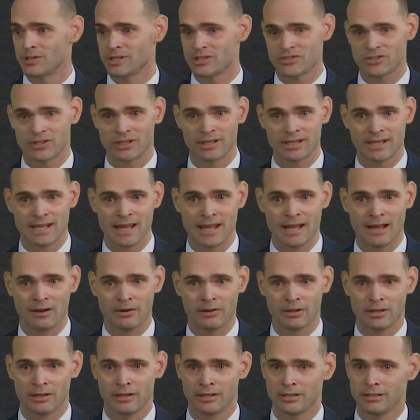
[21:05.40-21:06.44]
is sitting down
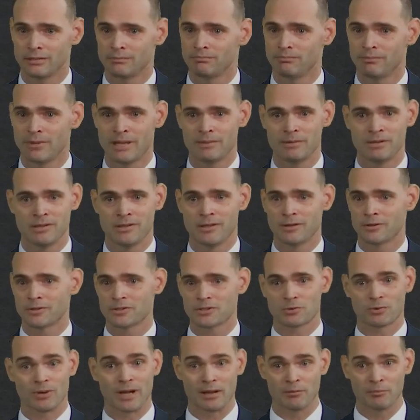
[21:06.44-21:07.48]
and maybe they're
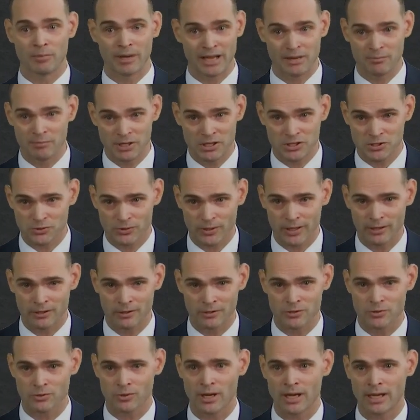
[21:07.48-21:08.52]
surrounded by
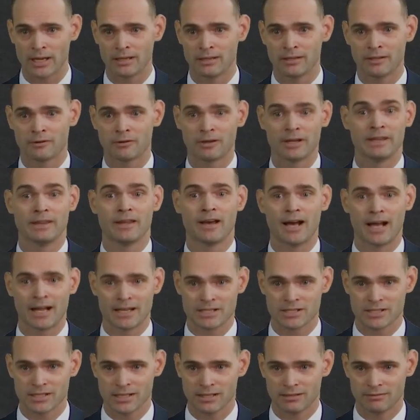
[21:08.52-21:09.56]
administrators, right, and they're in the hot
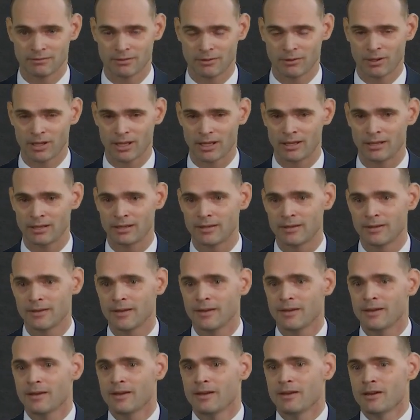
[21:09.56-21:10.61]
seat, okay?
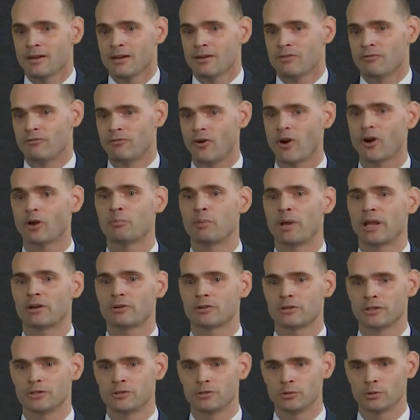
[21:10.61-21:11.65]
Far better
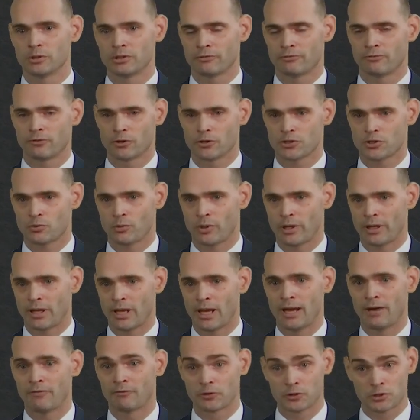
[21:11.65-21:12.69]
to do it the first way
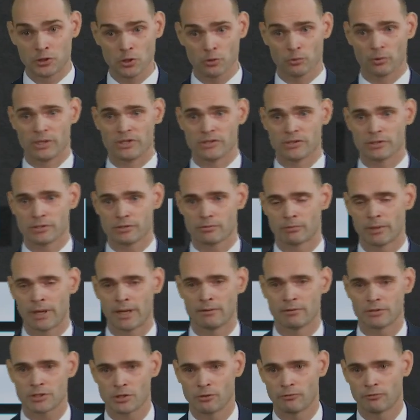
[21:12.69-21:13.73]
for two reasons,
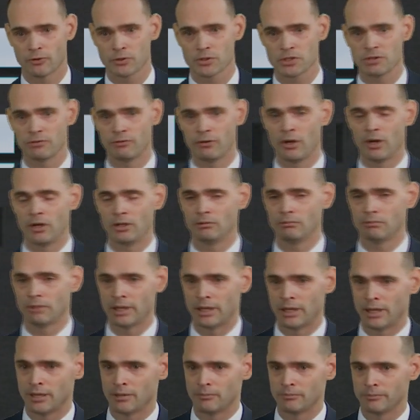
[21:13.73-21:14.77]
right? So first of all,
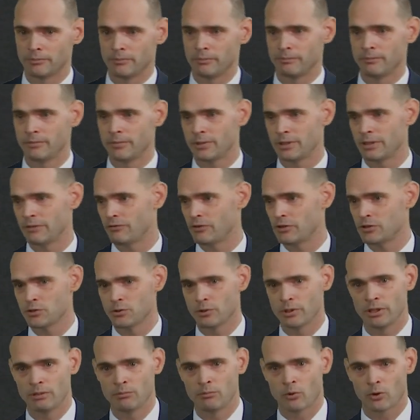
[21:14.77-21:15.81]
if you do
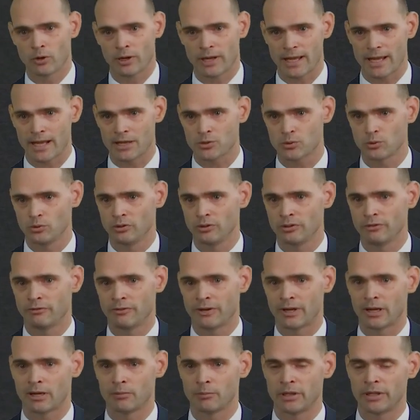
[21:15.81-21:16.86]
it in a more casual
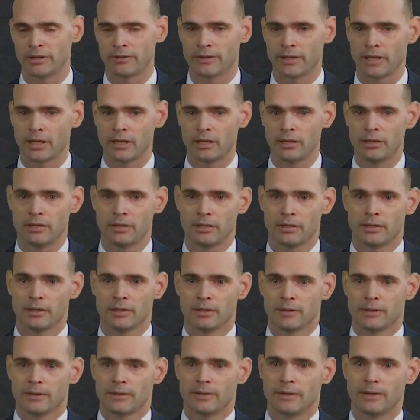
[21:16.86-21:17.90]
environment, then
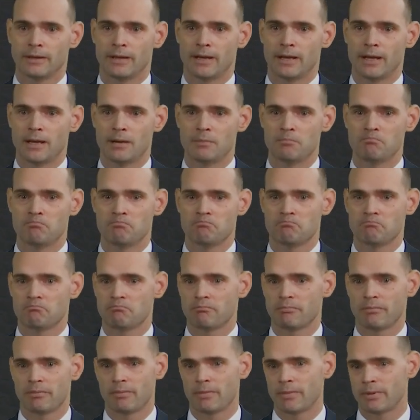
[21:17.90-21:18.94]

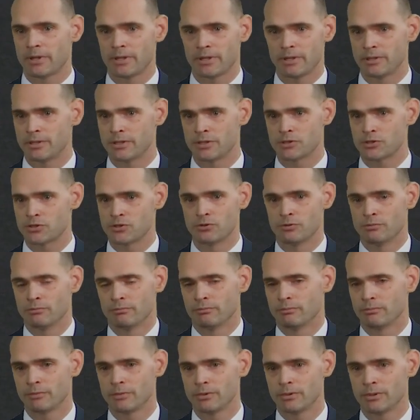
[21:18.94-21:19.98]
the student,